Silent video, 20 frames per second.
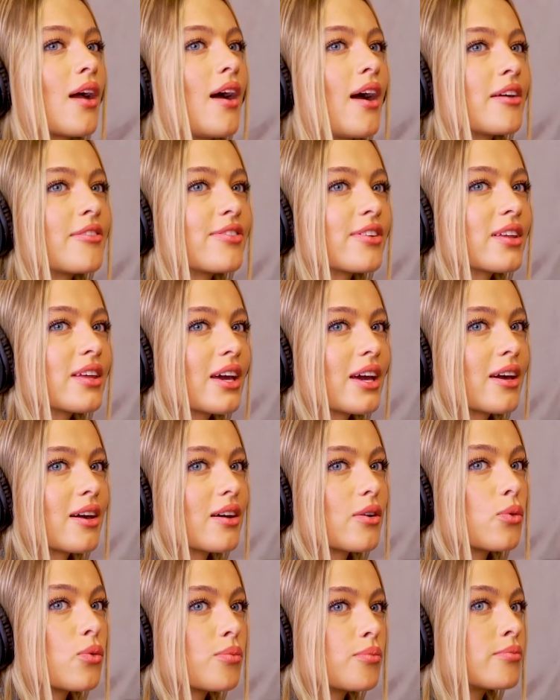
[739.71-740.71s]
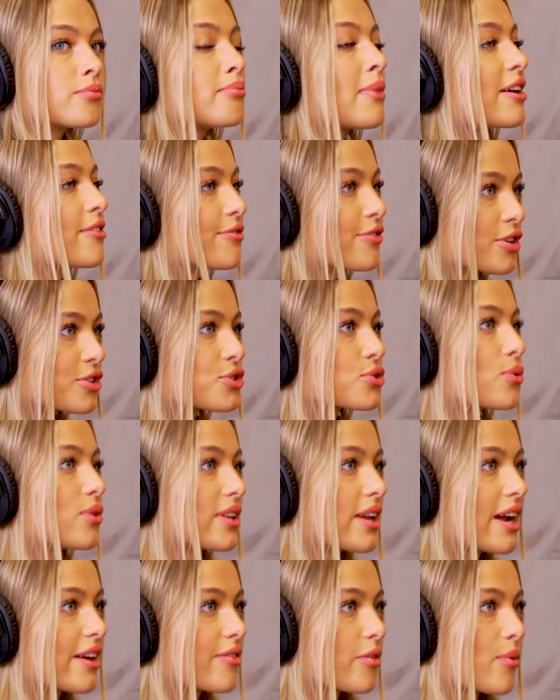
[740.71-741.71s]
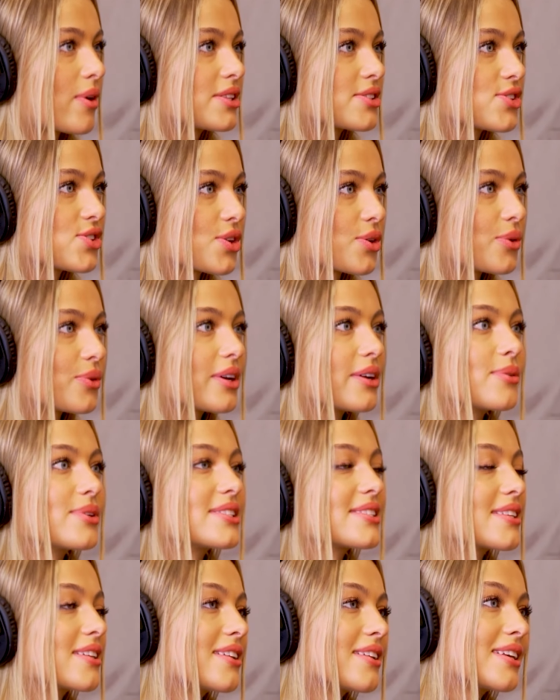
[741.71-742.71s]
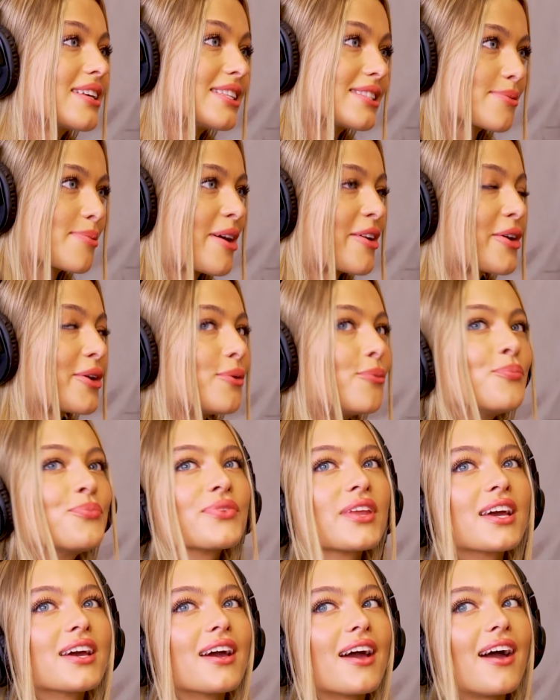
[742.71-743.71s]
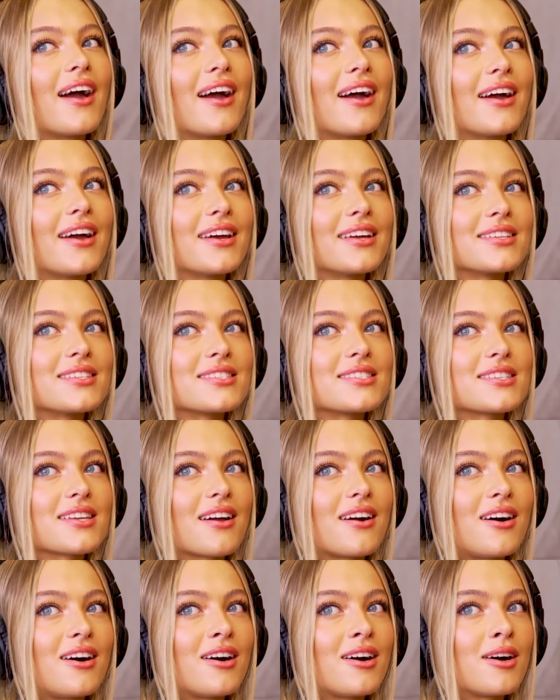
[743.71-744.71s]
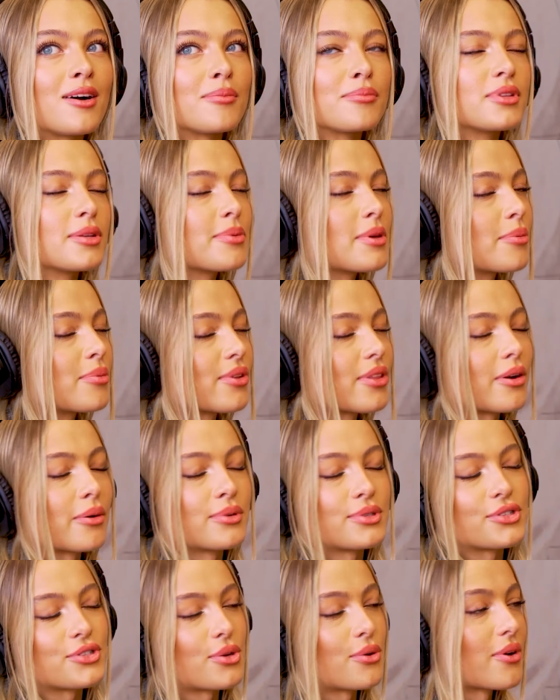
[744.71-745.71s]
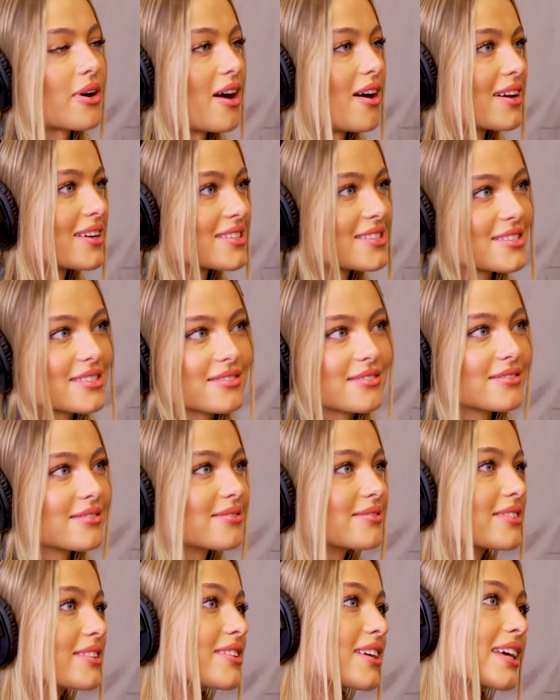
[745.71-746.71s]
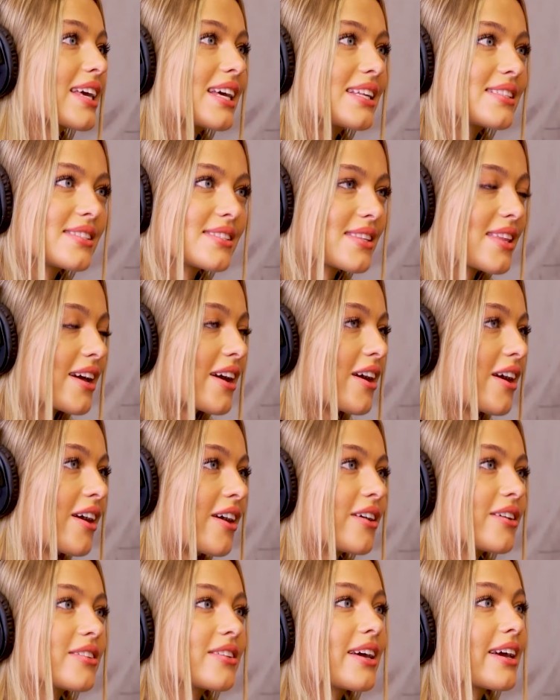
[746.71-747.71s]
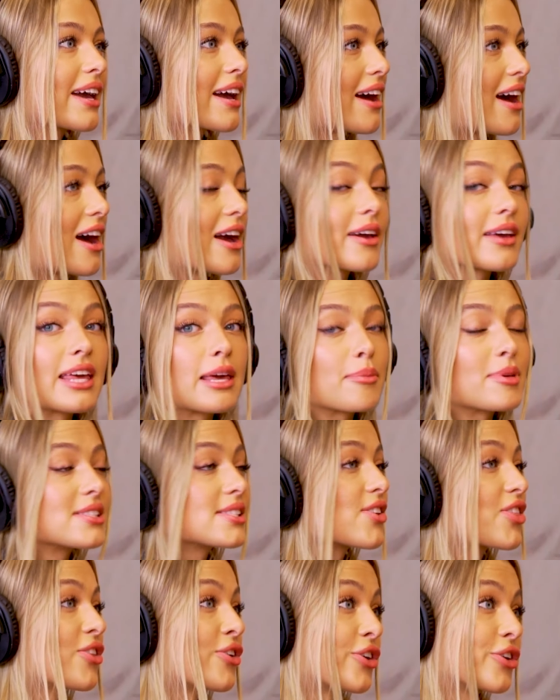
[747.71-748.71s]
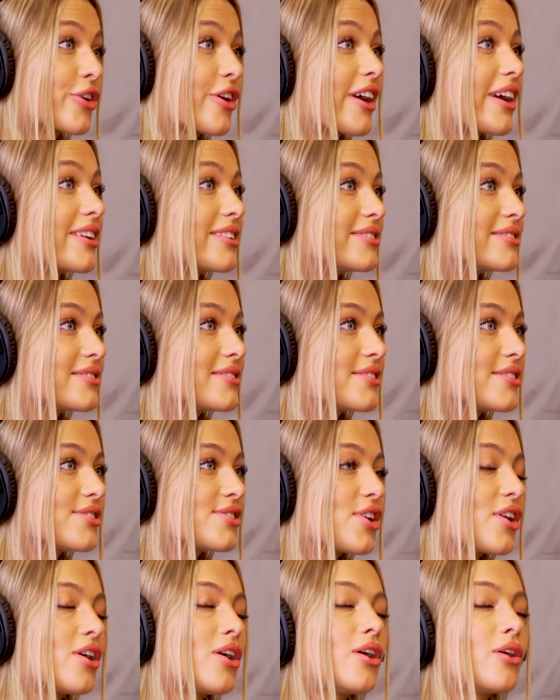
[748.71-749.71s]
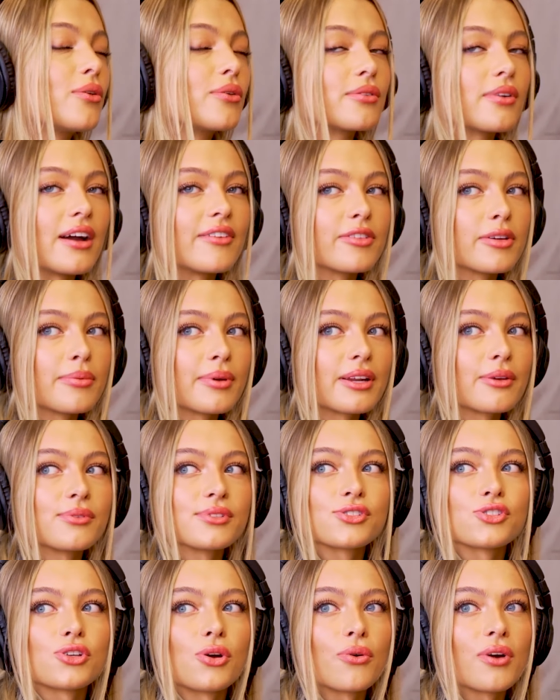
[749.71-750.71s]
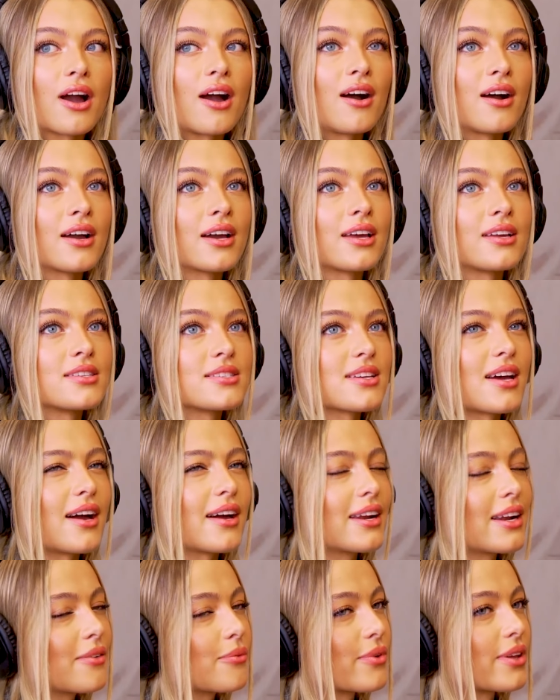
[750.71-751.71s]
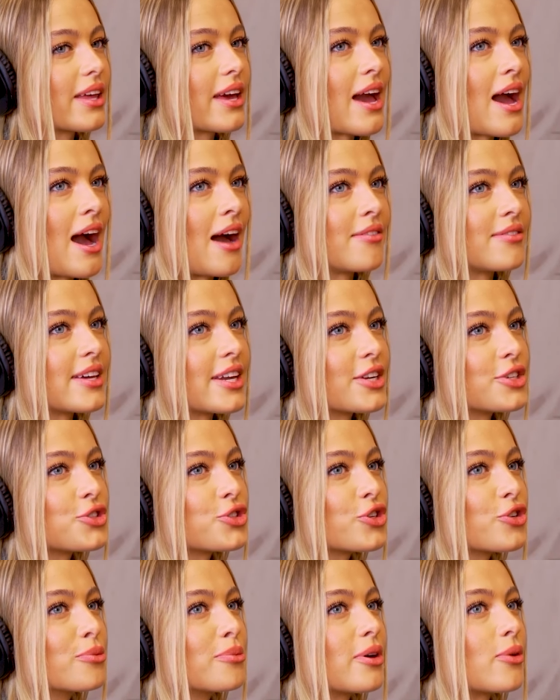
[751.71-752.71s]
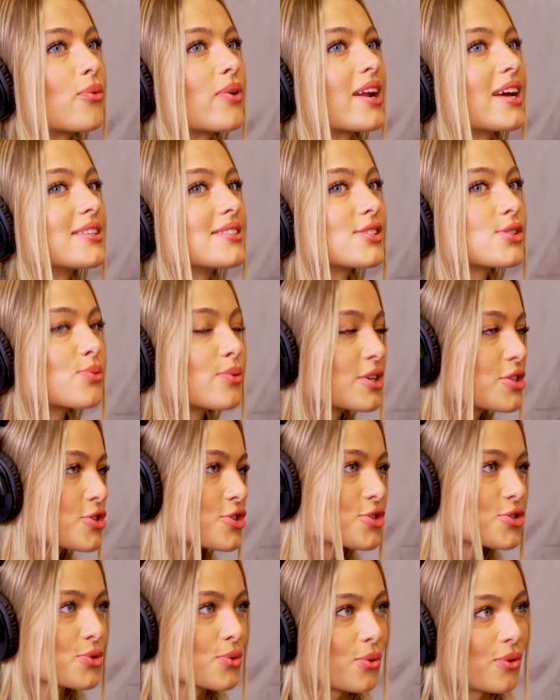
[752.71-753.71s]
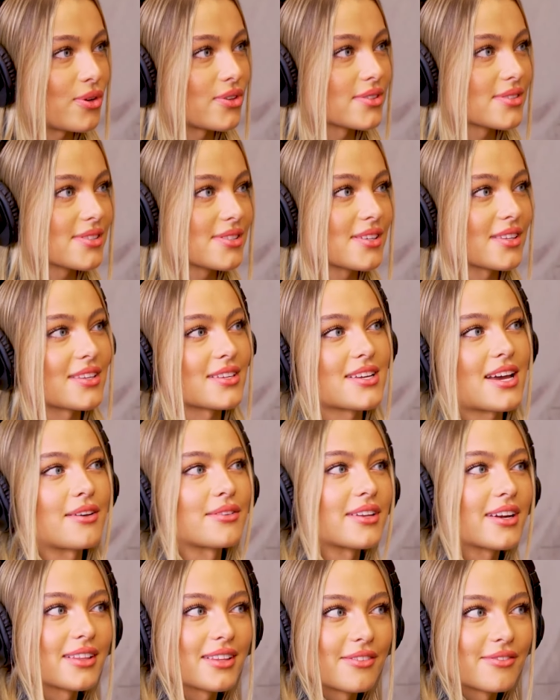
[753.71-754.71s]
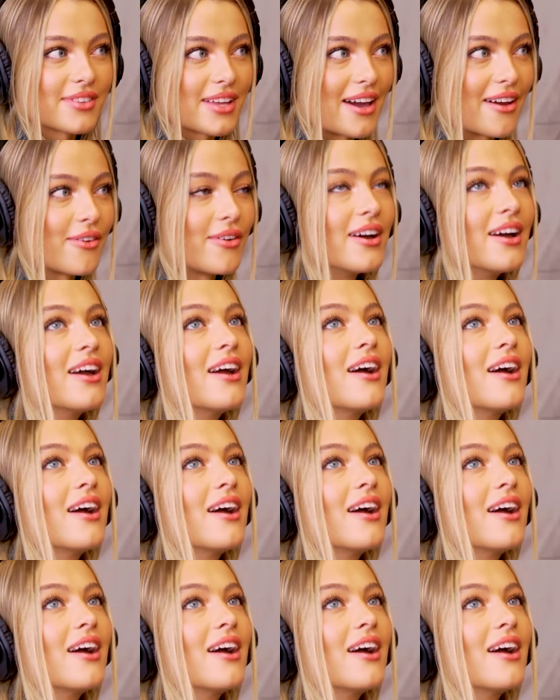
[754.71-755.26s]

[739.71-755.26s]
I feel like my first school that I ever went to, it was in East Meadow. And the people there were so kind. Yeah. The kids there. Like, I came into 3rd grade. Yeah. So everybody was so kind. I didn't really have that issue, but when I switched schools to the town that I live now,